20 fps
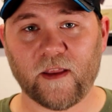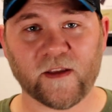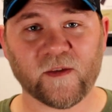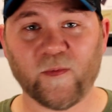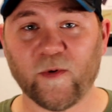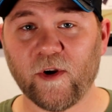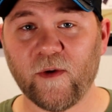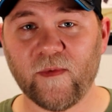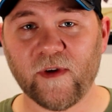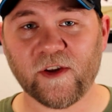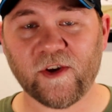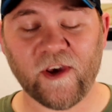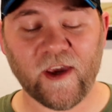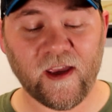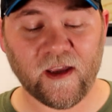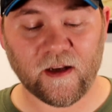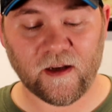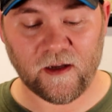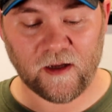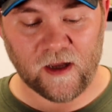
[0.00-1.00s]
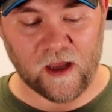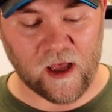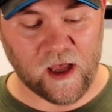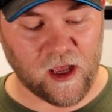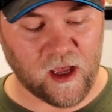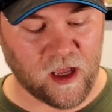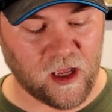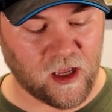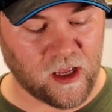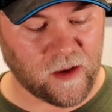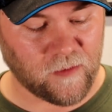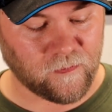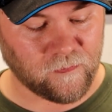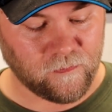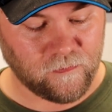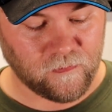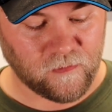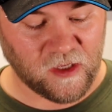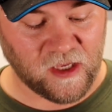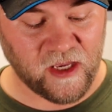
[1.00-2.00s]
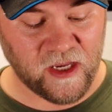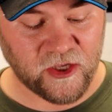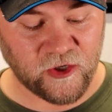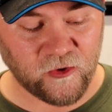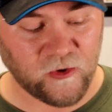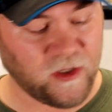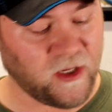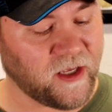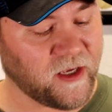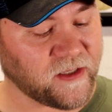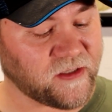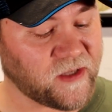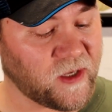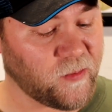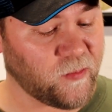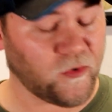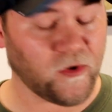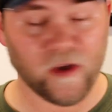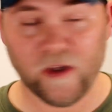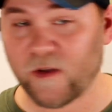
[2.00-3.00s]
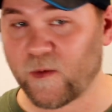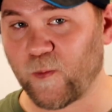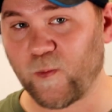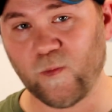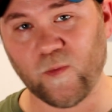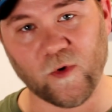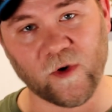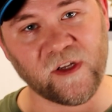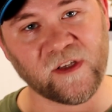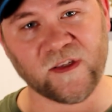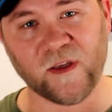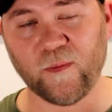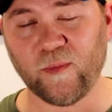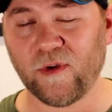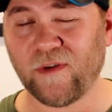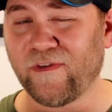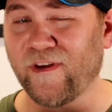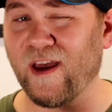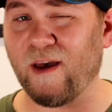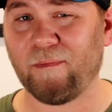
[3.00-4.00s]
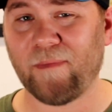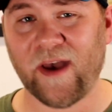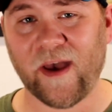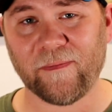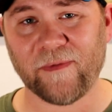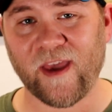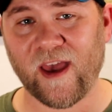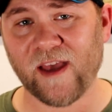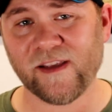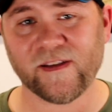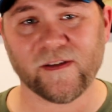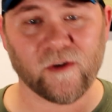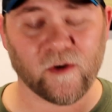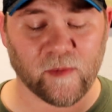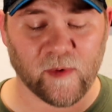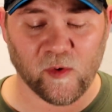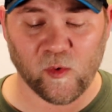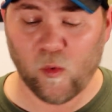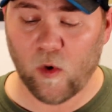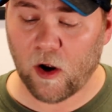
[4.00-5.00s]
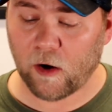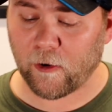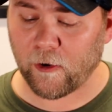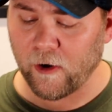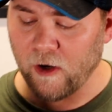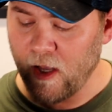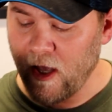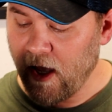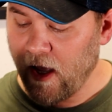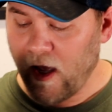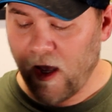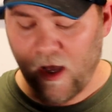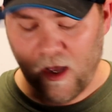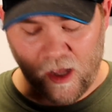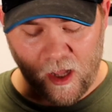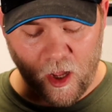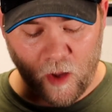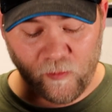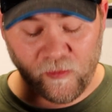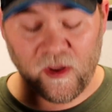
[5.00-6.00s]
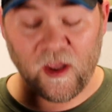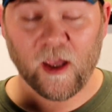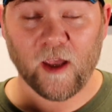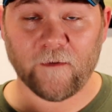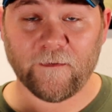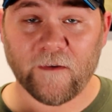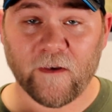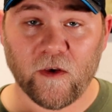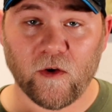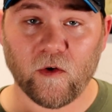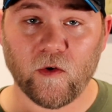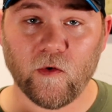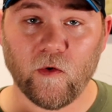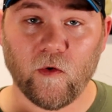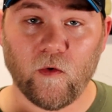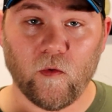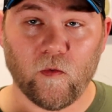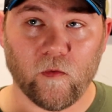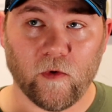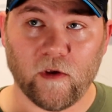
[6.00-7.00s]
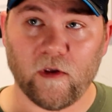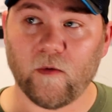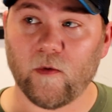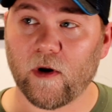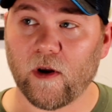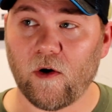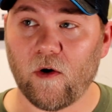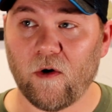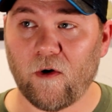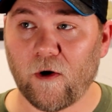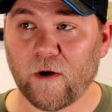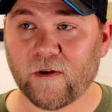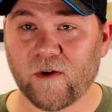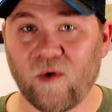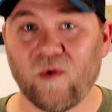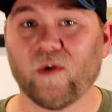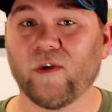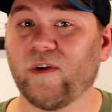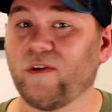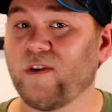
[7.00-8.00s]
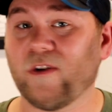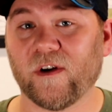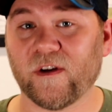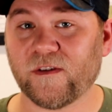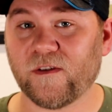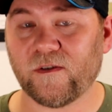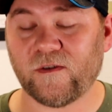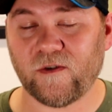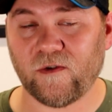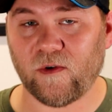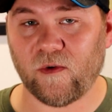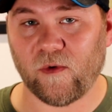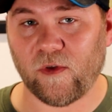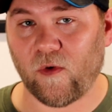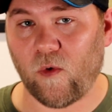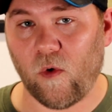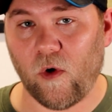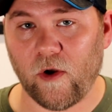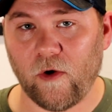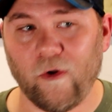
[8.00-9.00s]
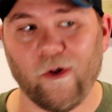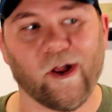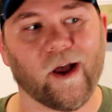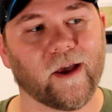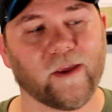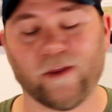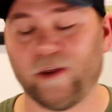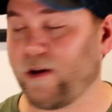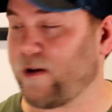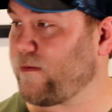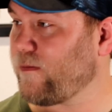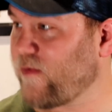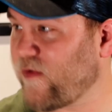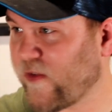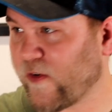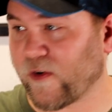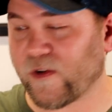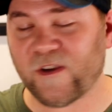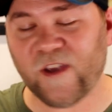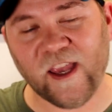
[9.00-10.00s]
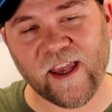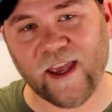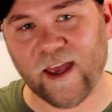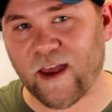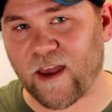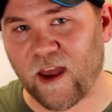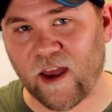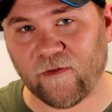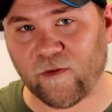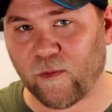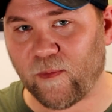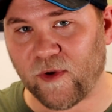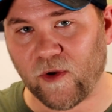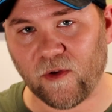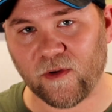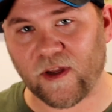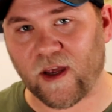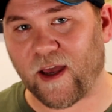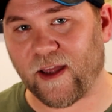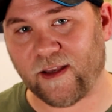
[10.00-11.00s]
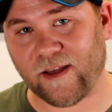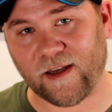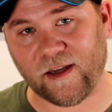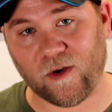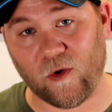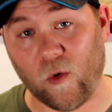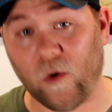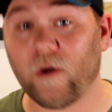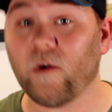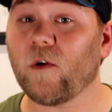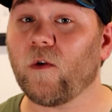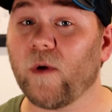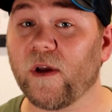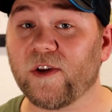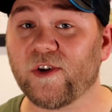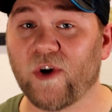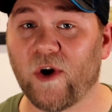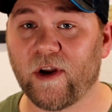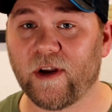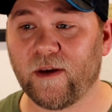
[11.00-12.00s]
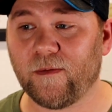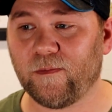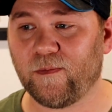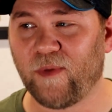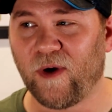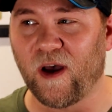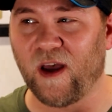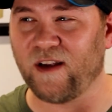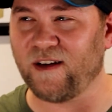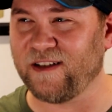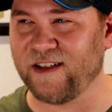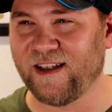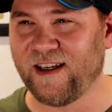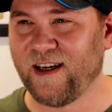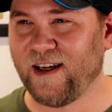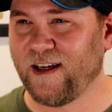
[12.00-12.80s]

That's pretty much it. Um, heat treating and tempering is pretty simple if you got map gas and a little bit of water. Um, if you really want to go hardcore, you can also do it with oil. Uh, the first AK I ever built, I did an oil quench on it, but